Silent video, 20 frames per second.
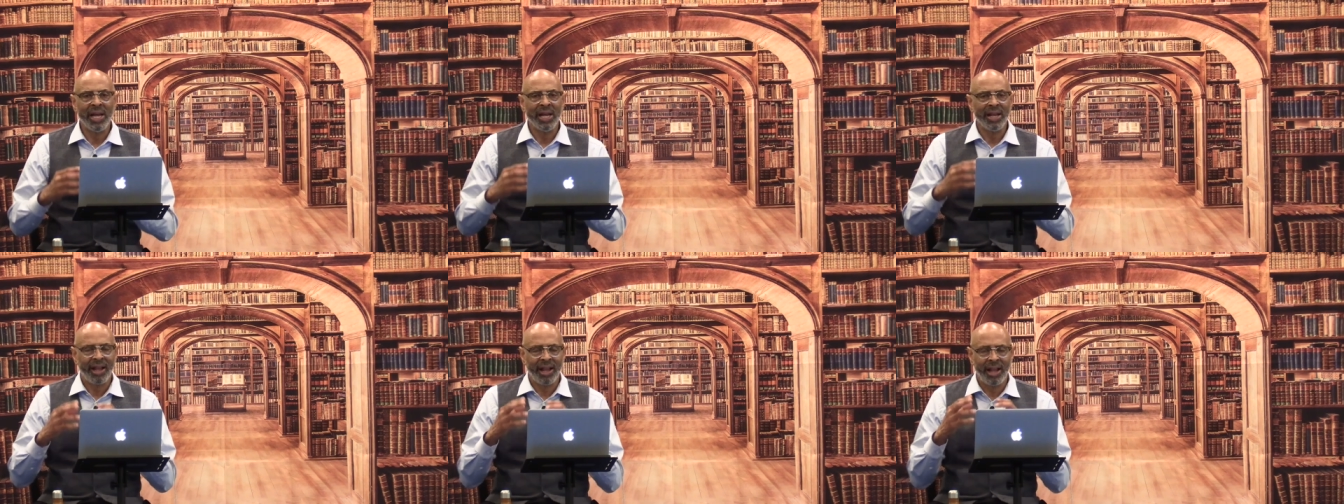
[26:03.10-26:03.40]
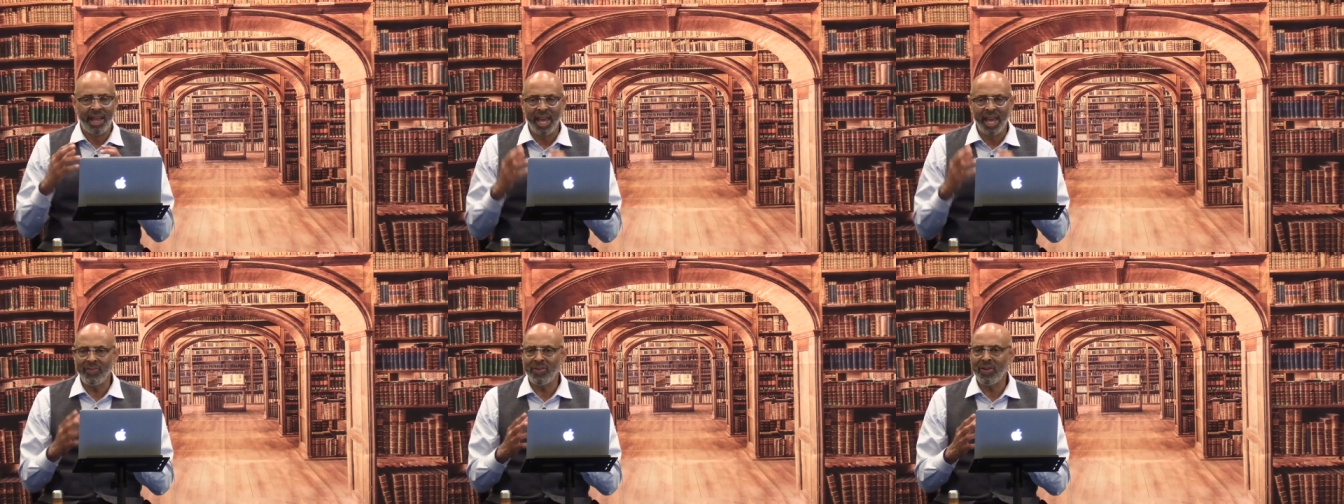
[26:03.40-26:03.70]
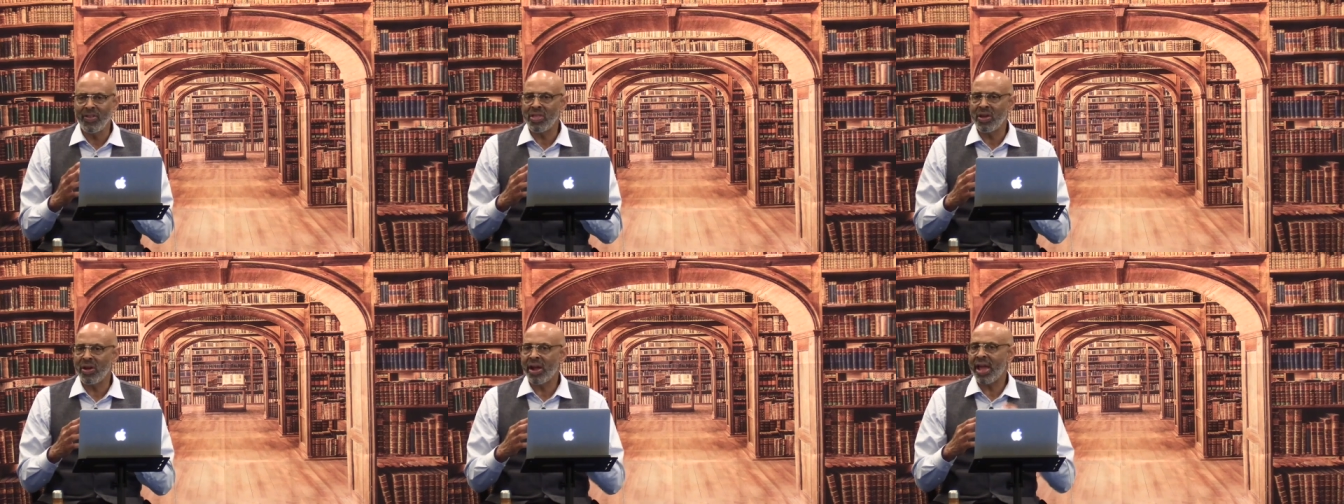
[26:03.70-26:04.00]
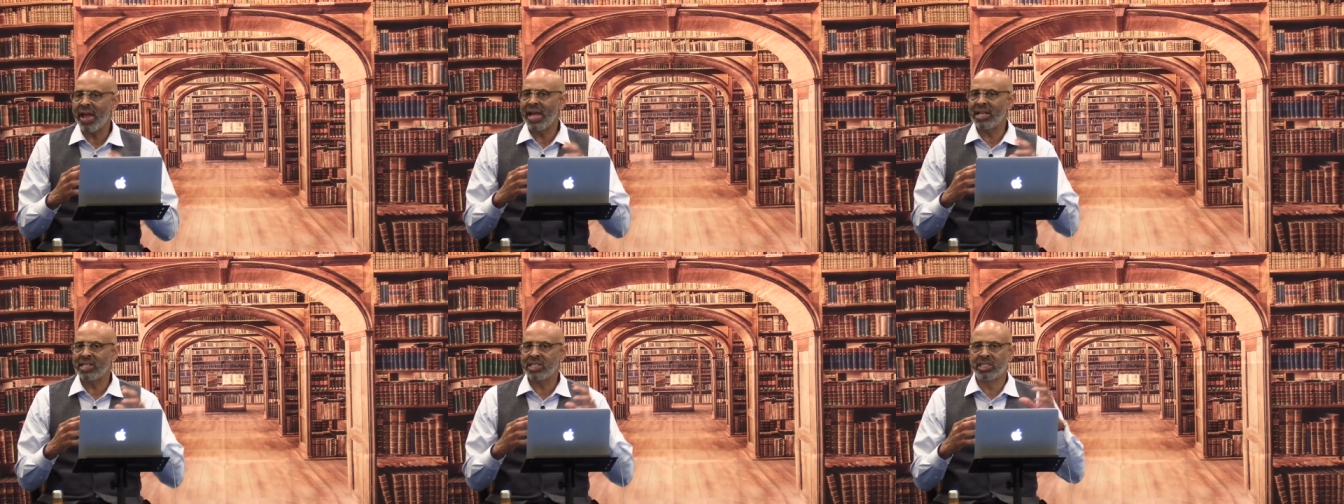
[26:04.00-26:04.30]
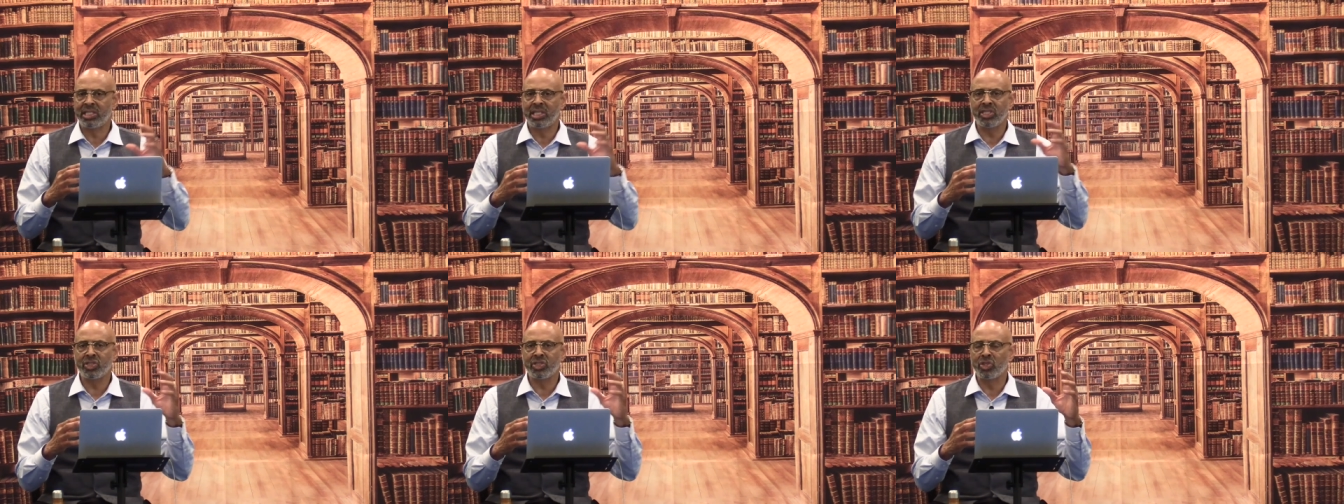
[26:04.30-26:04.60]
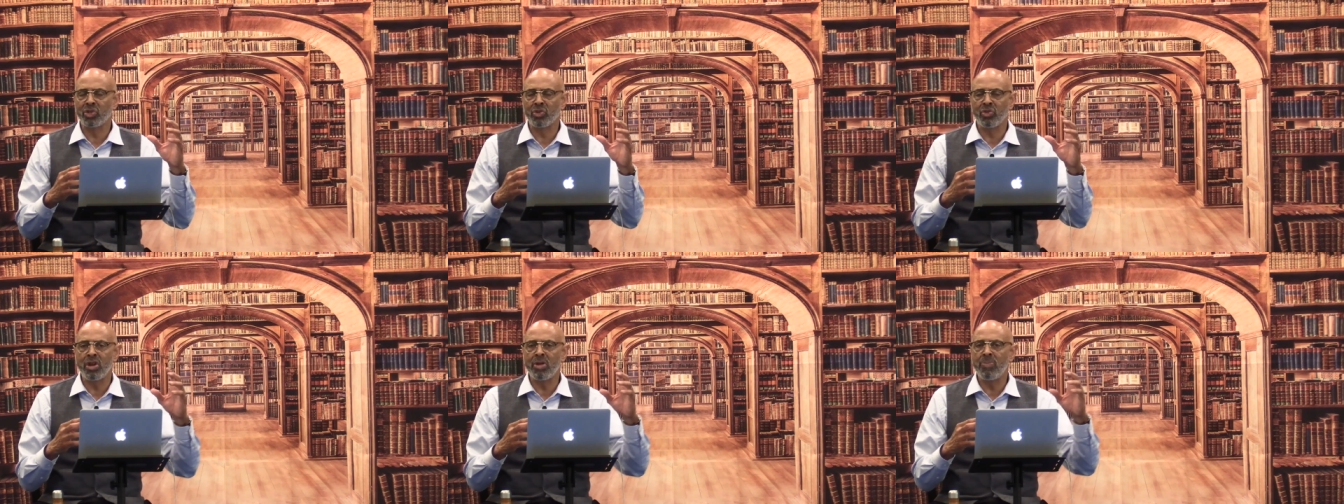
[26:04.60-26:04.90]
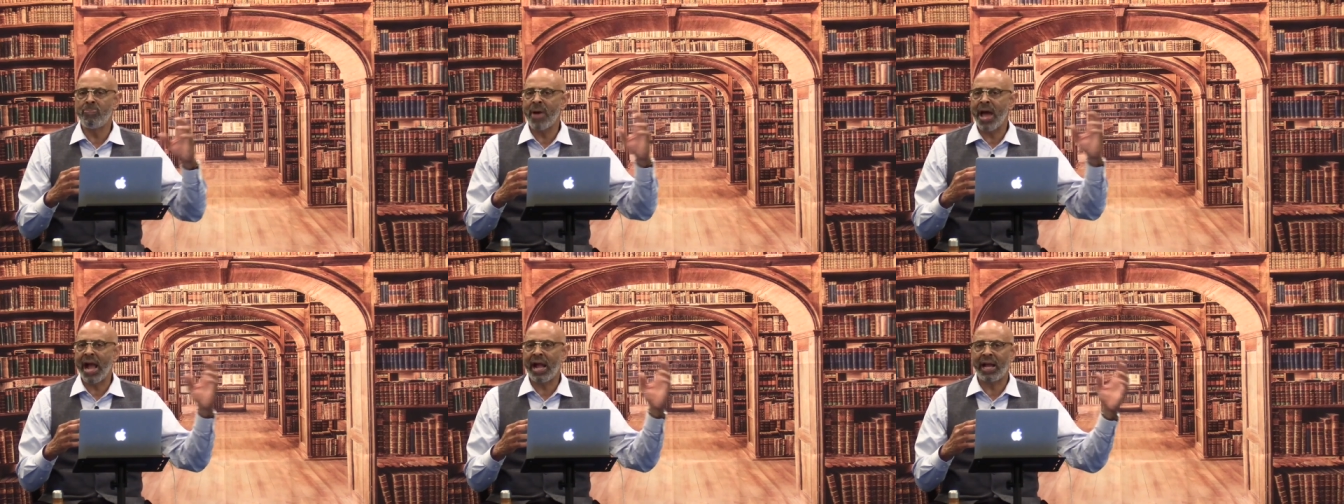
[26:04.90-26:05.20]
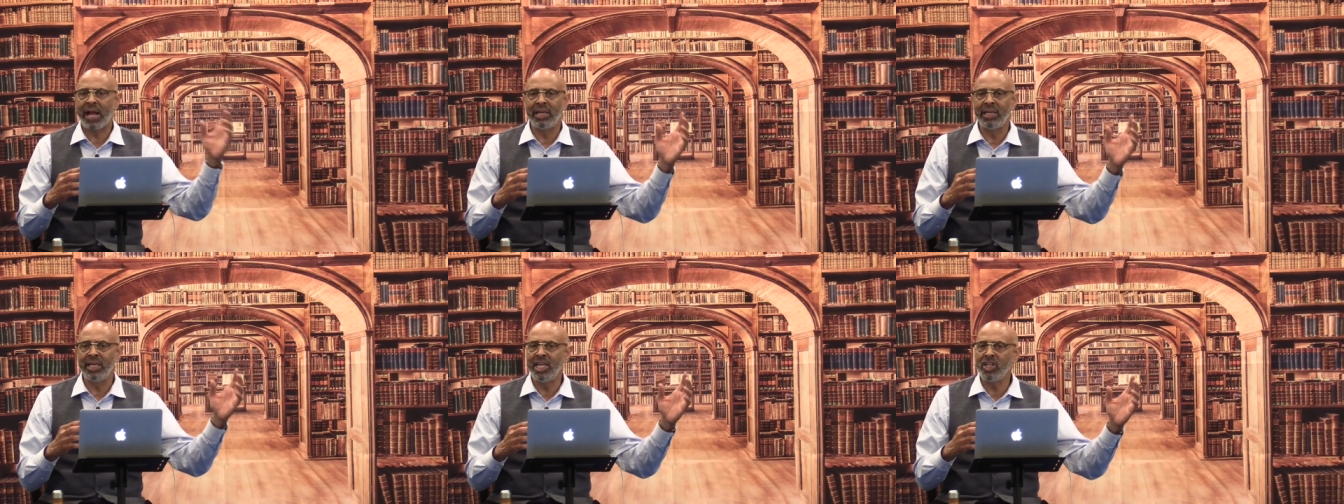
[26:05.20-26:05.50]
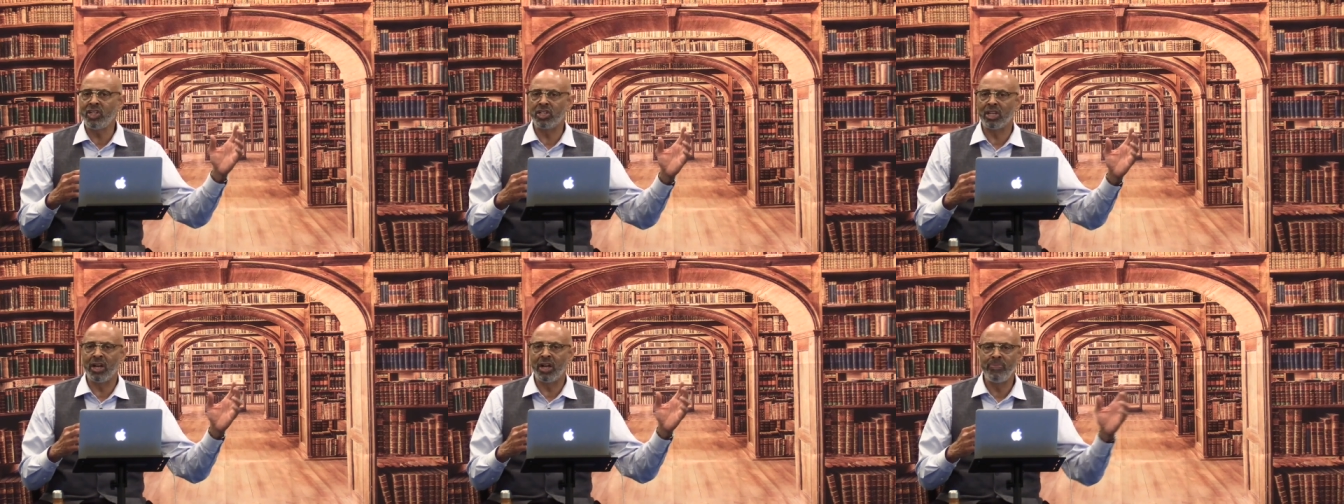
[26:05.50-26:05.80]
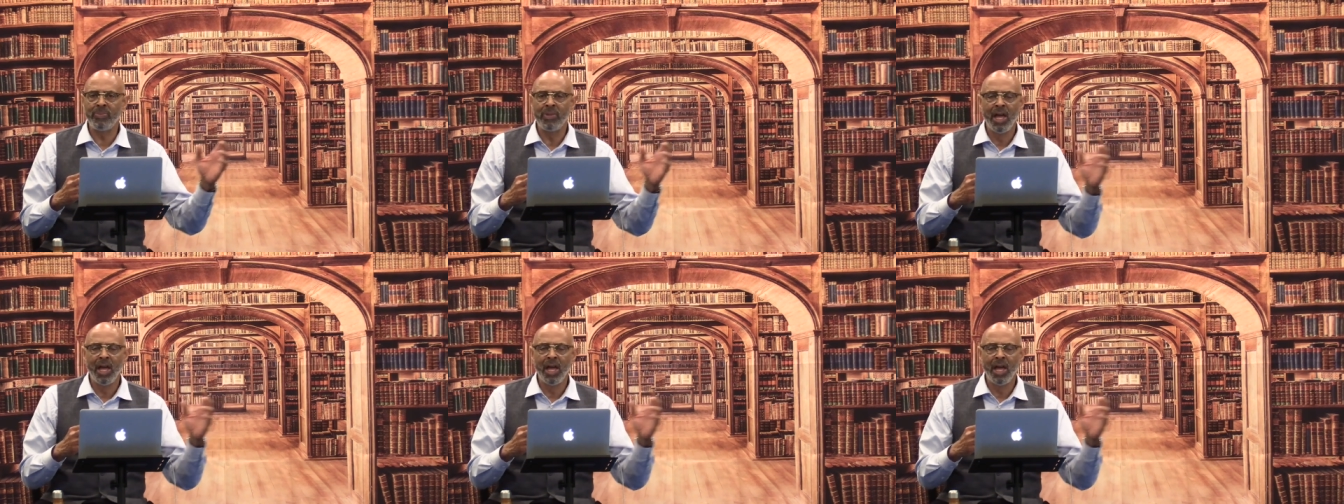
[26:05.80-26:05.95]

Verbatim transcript: given their ancestry back in Egypt,